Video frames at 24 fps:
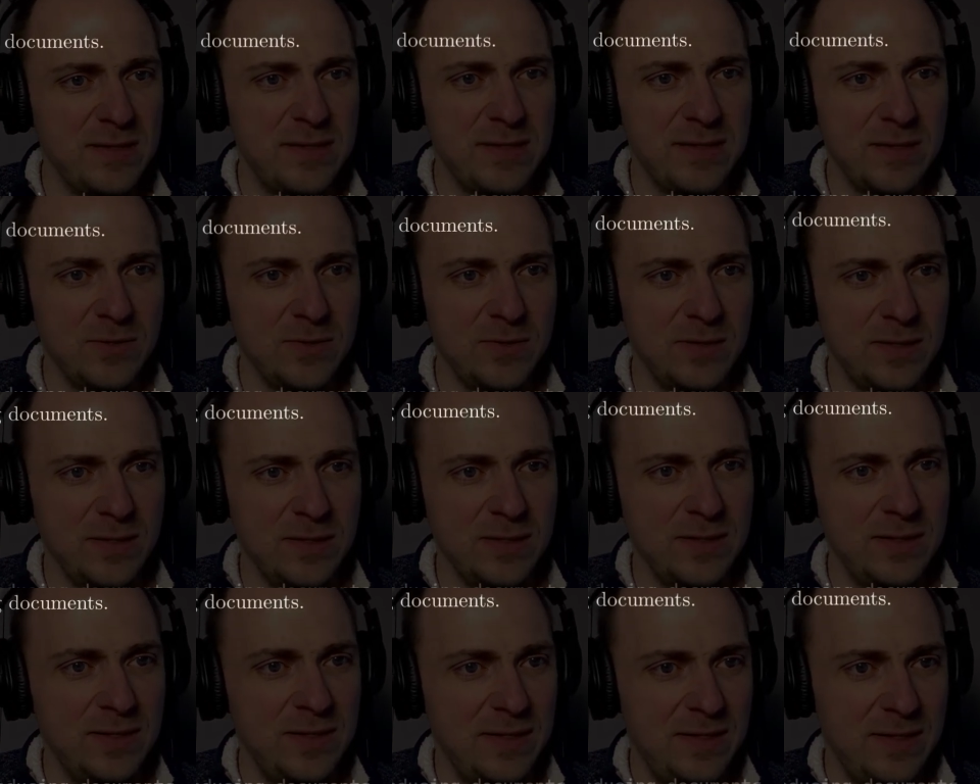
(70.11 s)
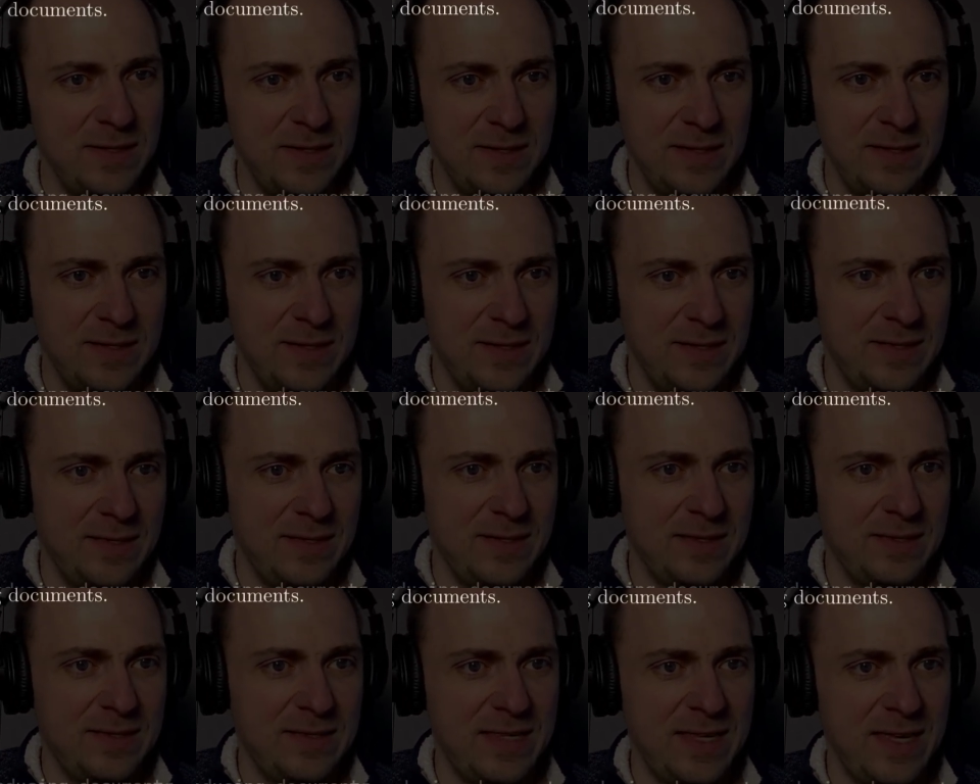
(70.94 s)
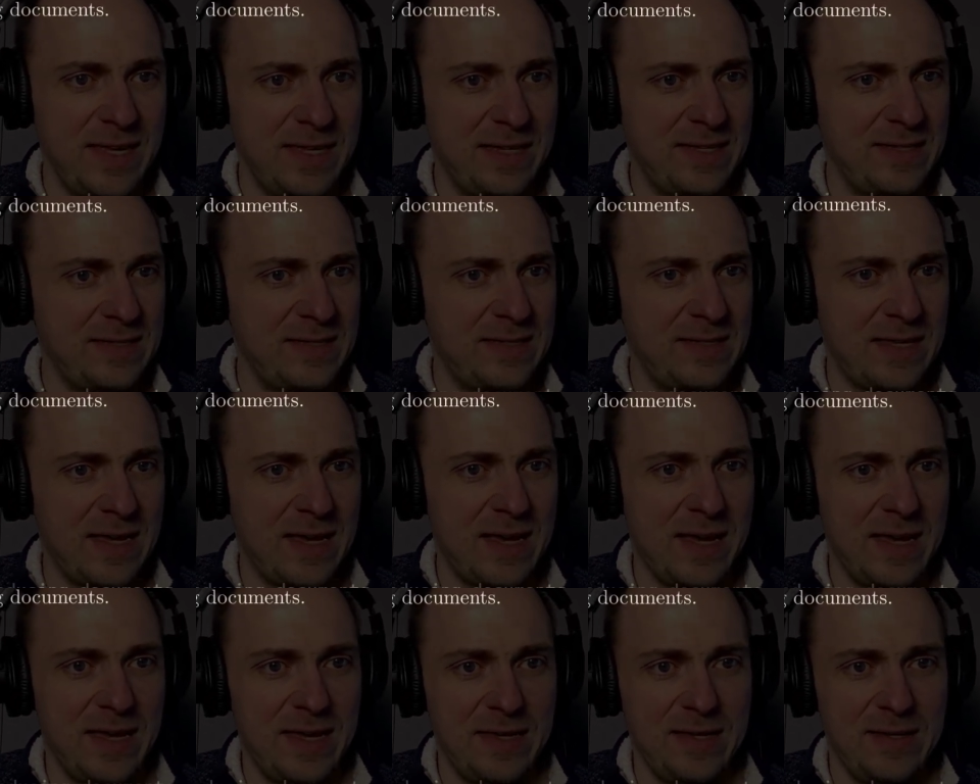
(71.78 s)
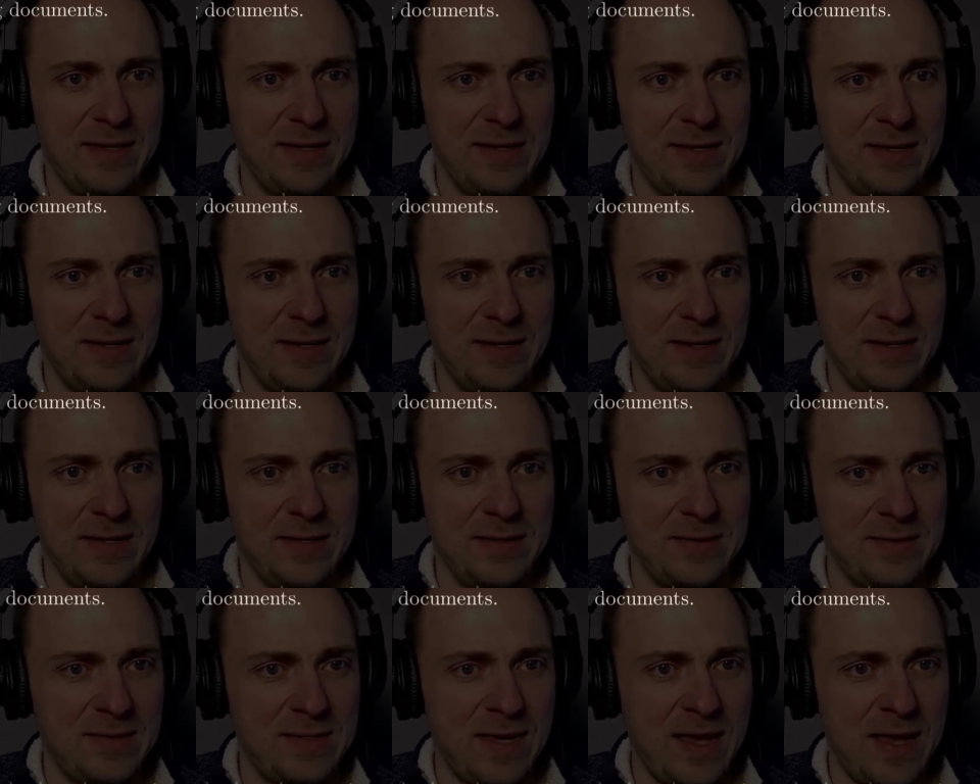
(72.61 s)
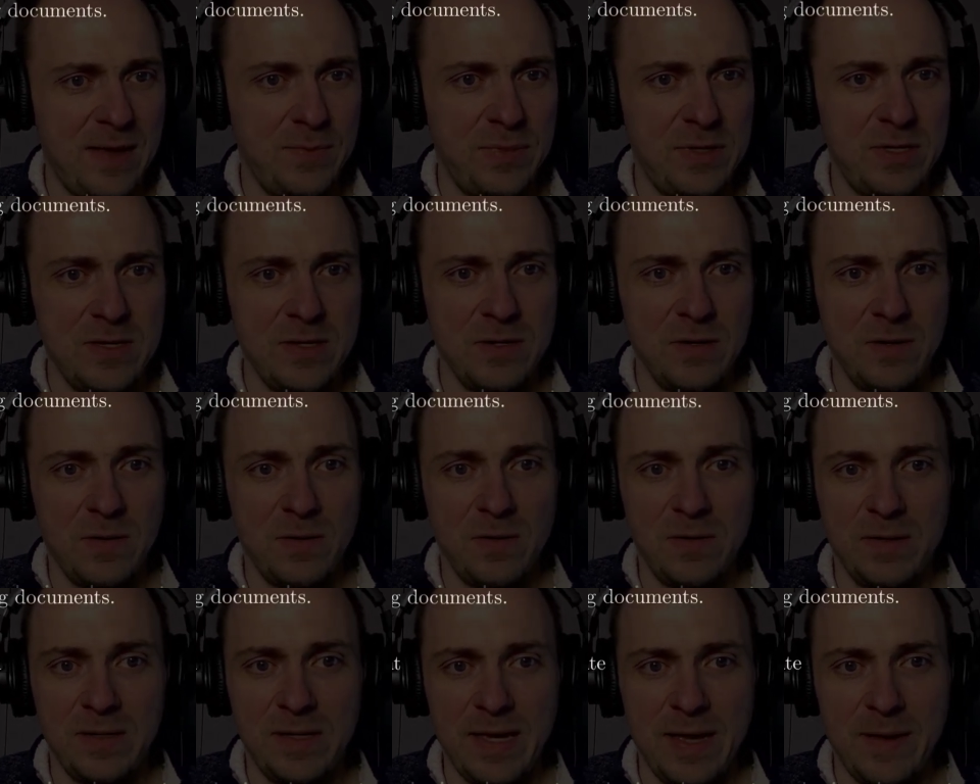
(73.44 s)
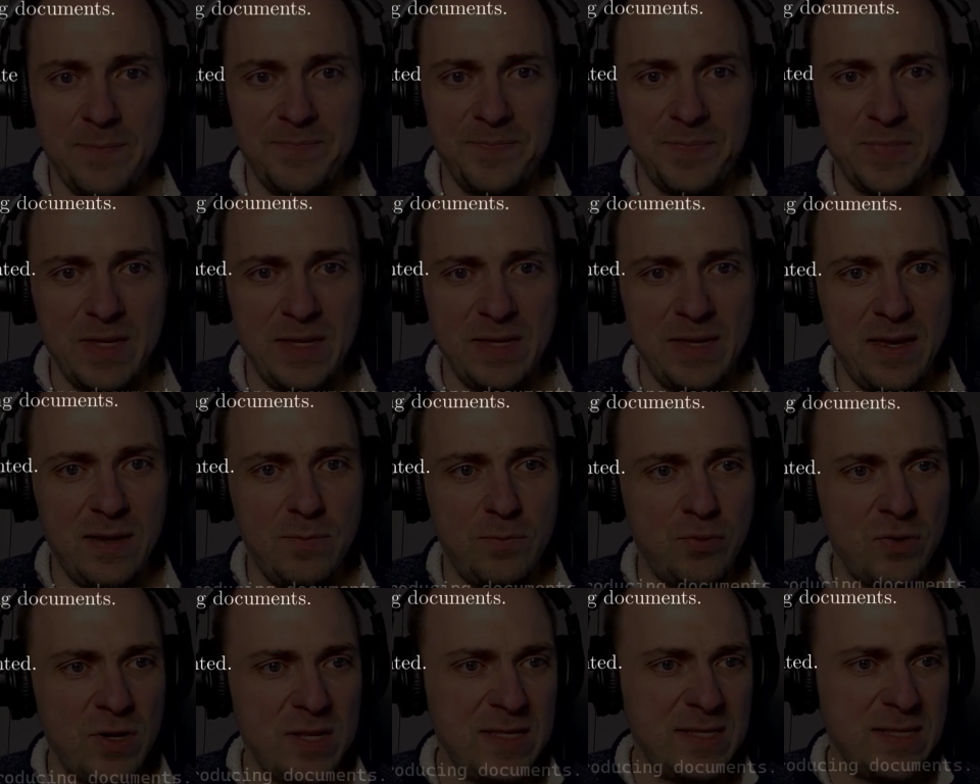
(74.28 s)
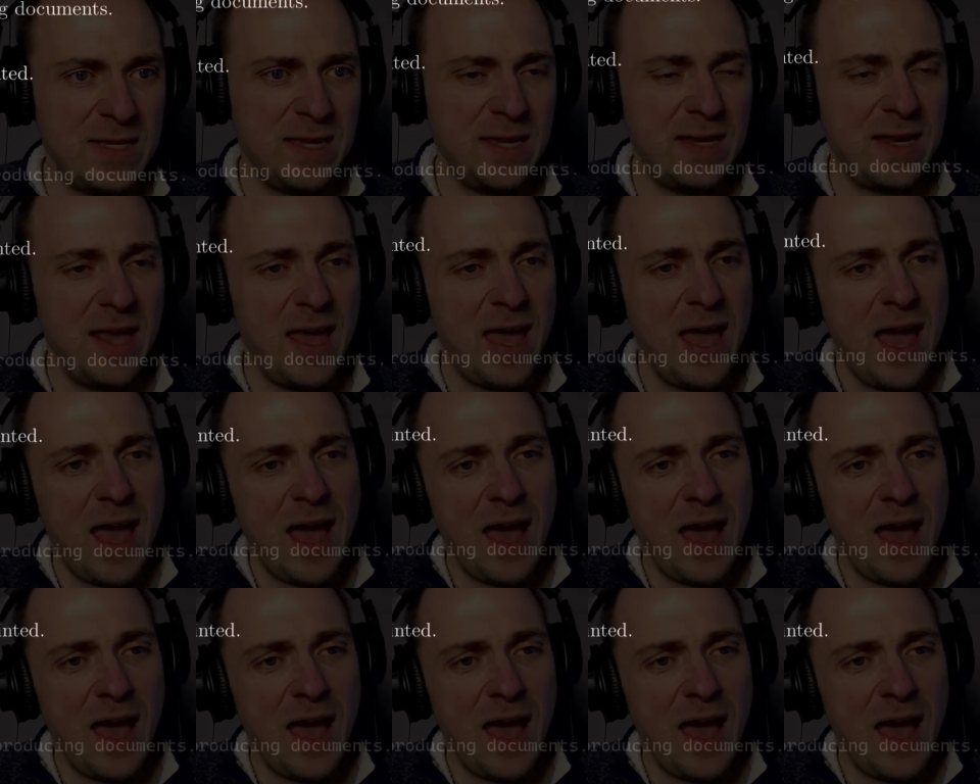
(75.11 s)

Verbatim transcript: So the the things I uh, type here get get printed.